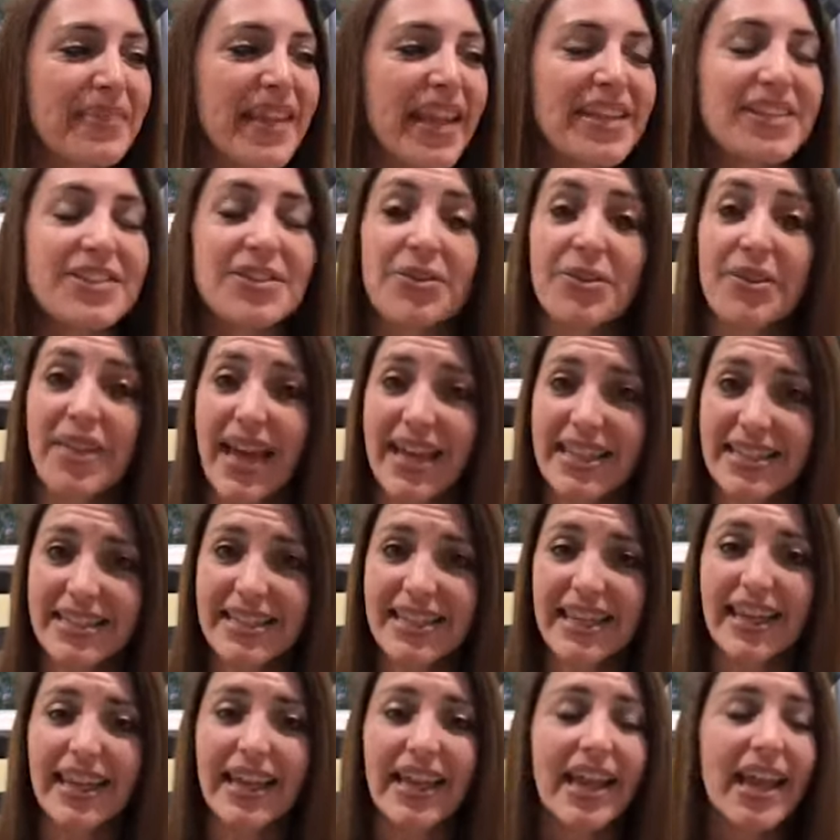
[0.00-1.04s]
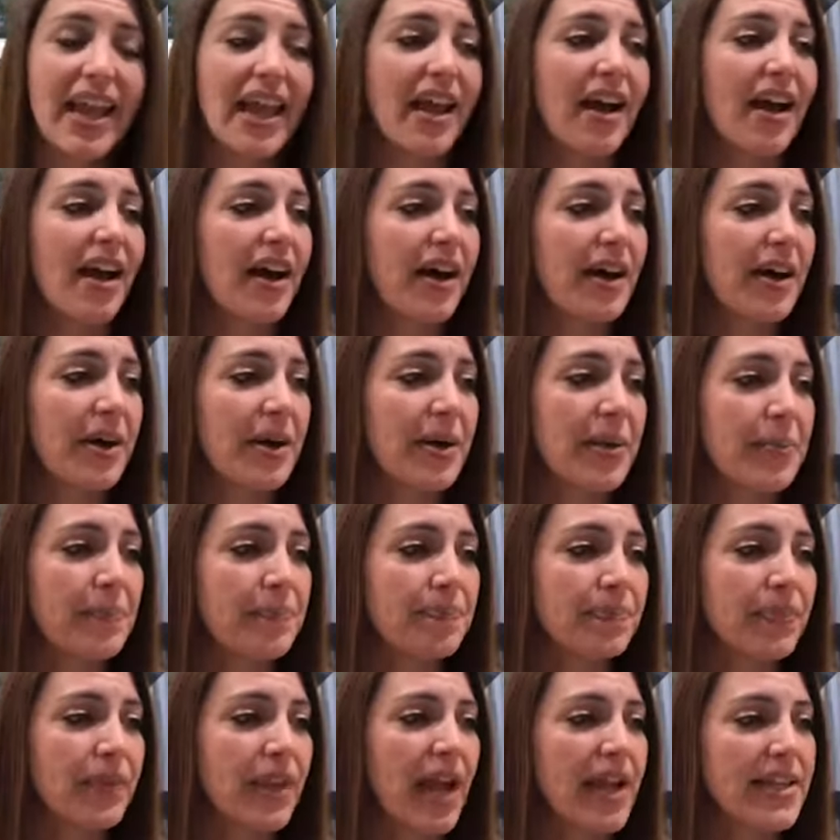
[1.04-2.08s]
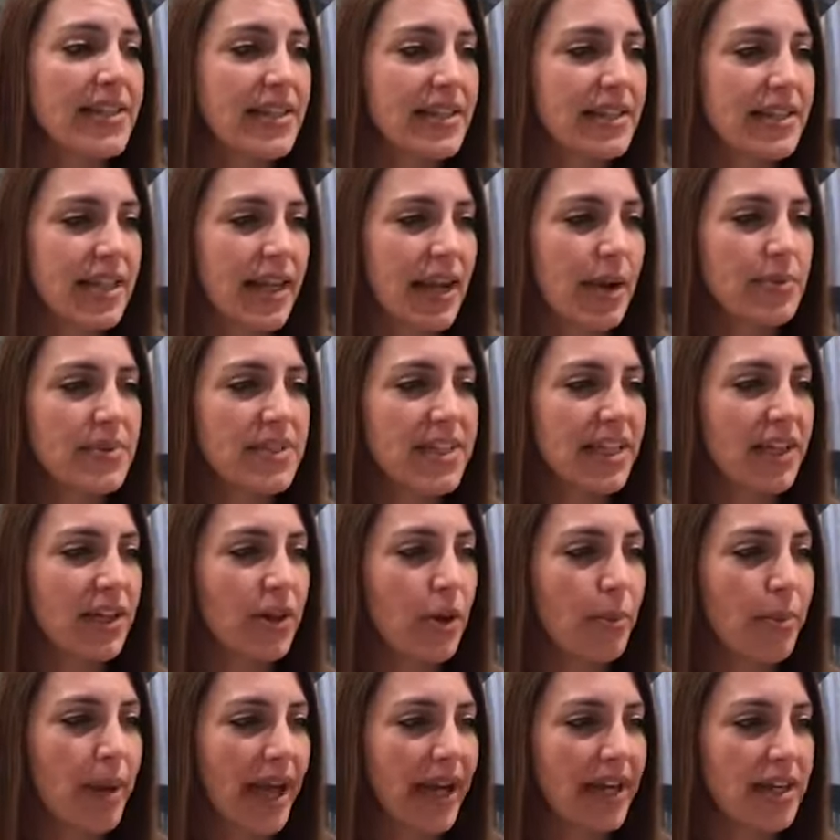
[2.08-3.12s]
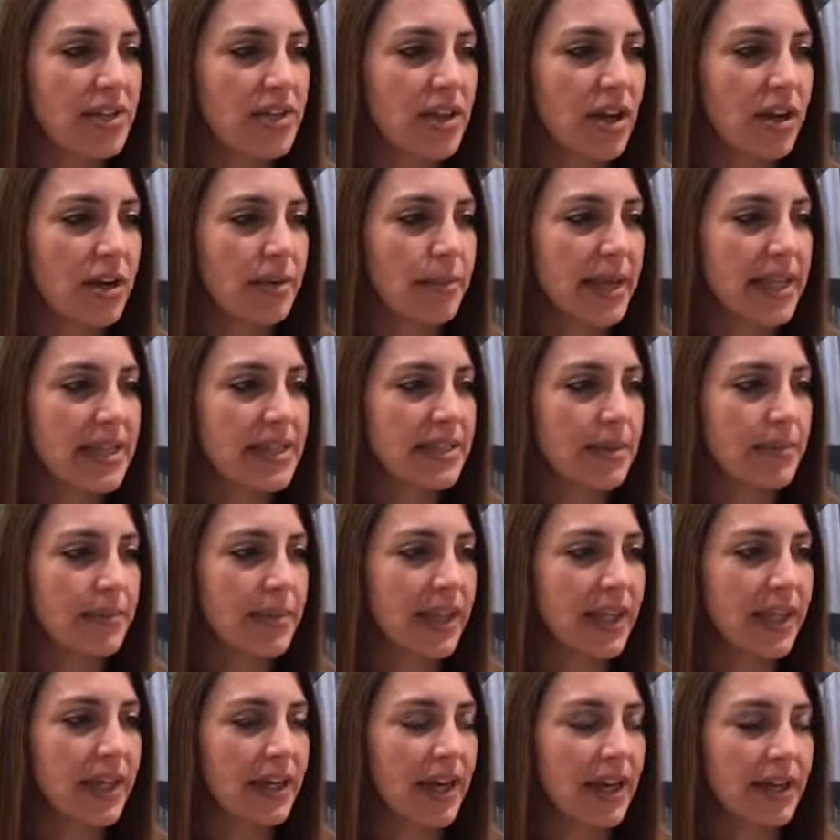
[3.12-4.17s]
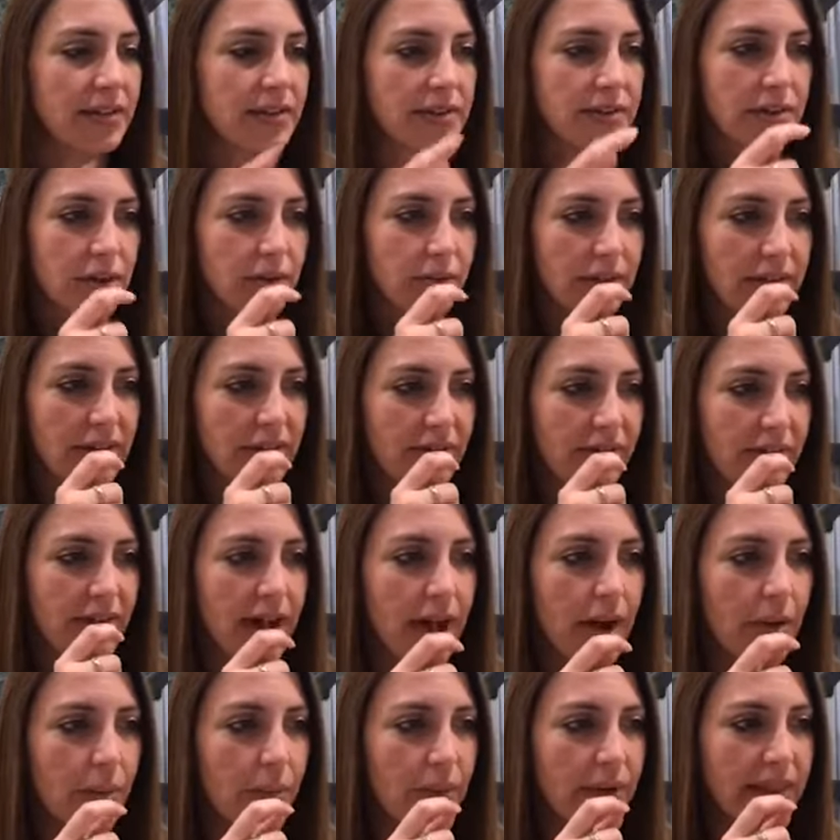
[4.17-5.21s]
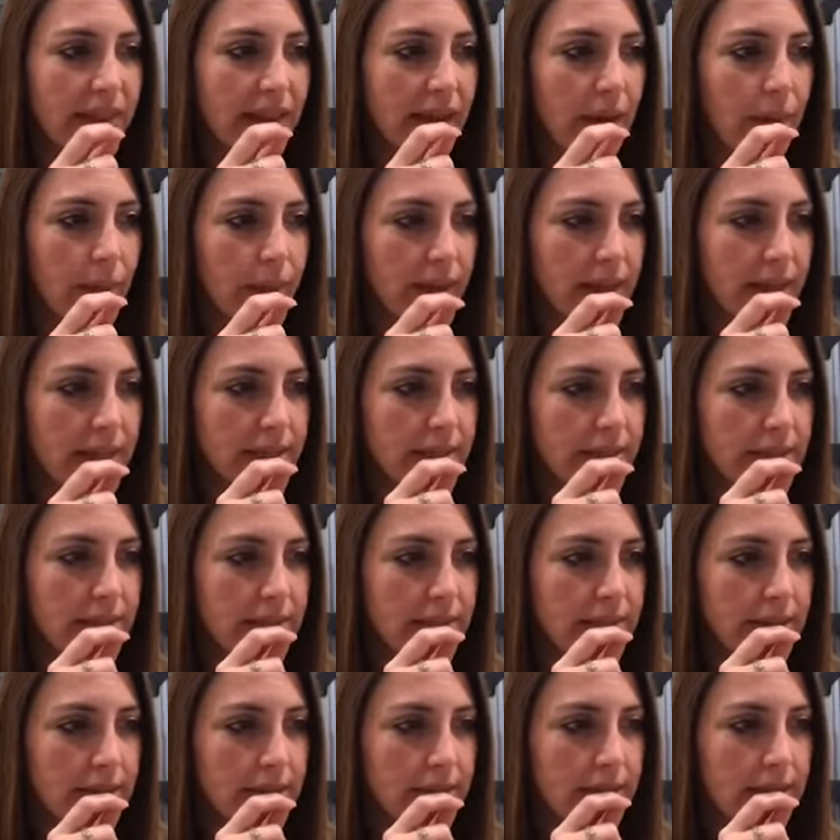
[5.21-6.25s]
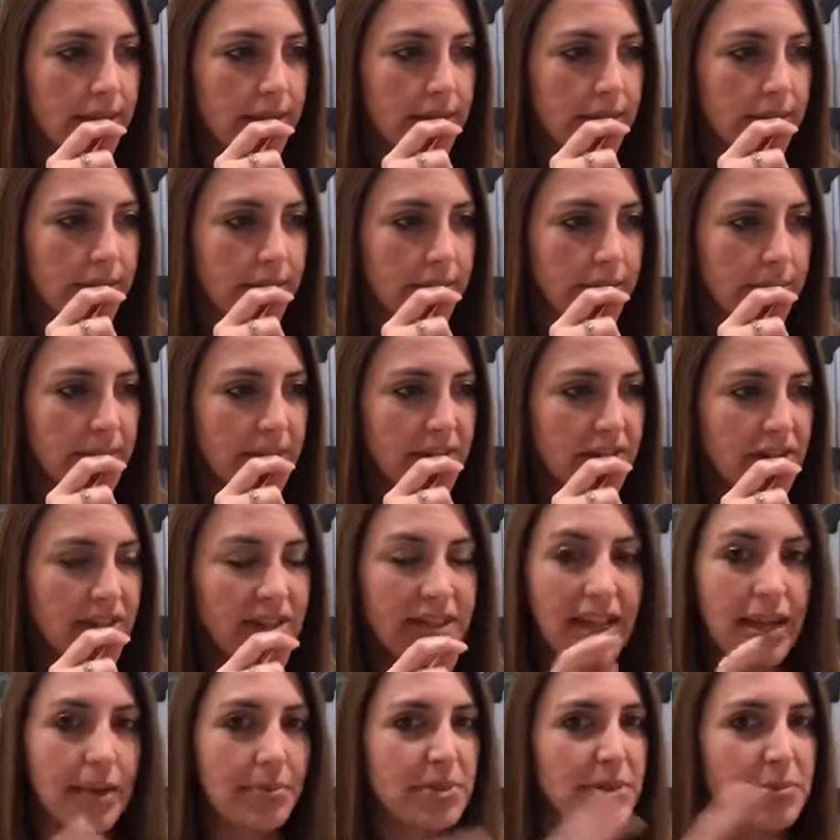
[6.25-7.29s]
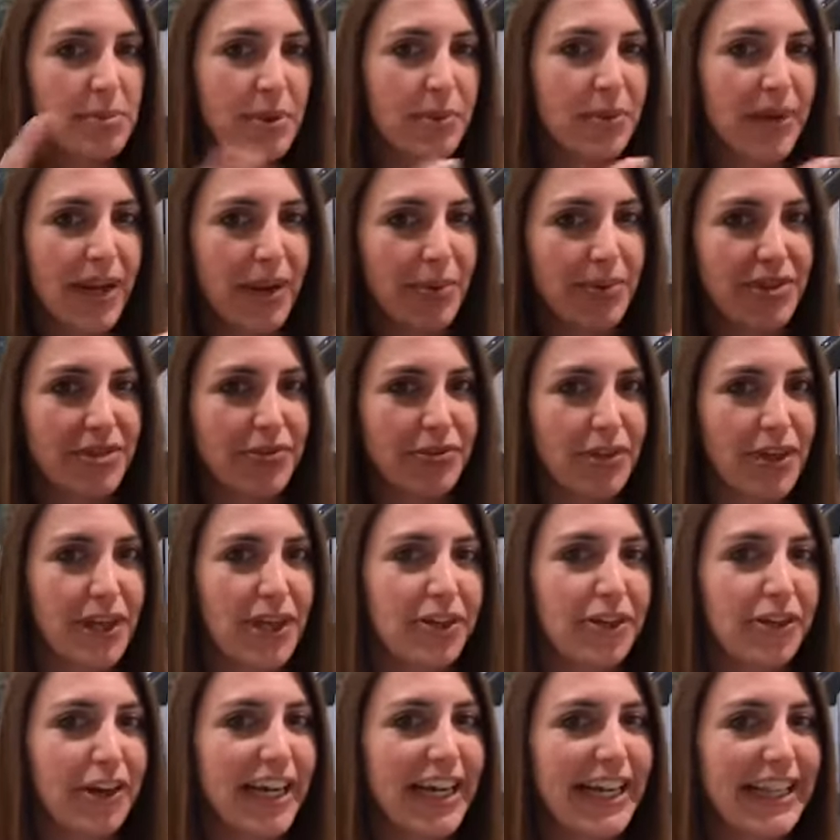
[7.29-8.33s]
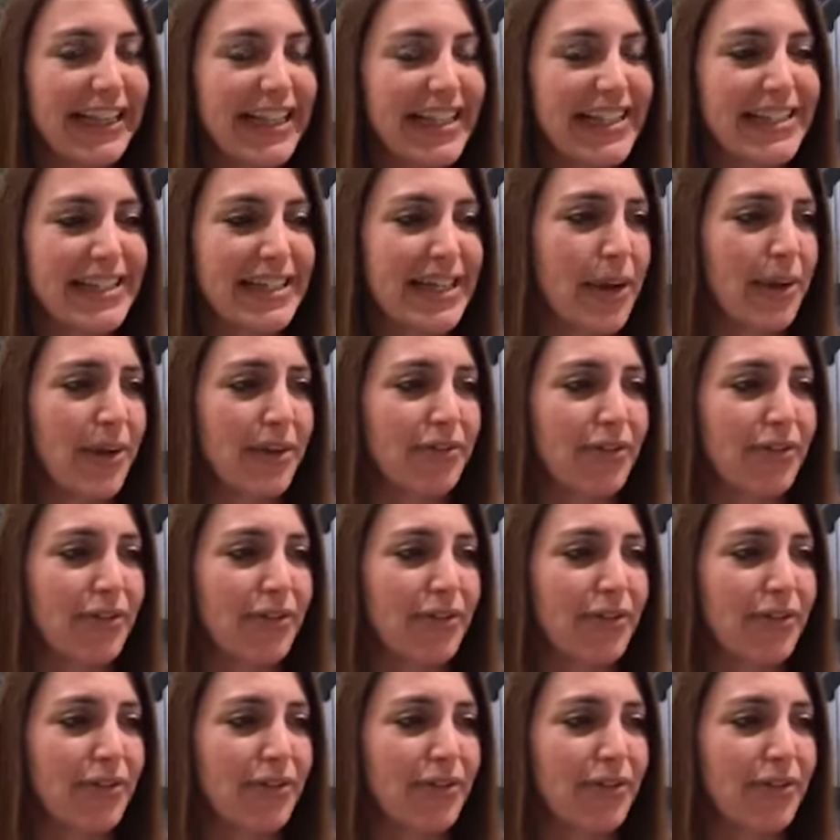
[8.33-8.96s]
So that's it. I did say I was going to go back and talk about something, and I totally forgot what that was. It just came to me when I was reiterating this, and now I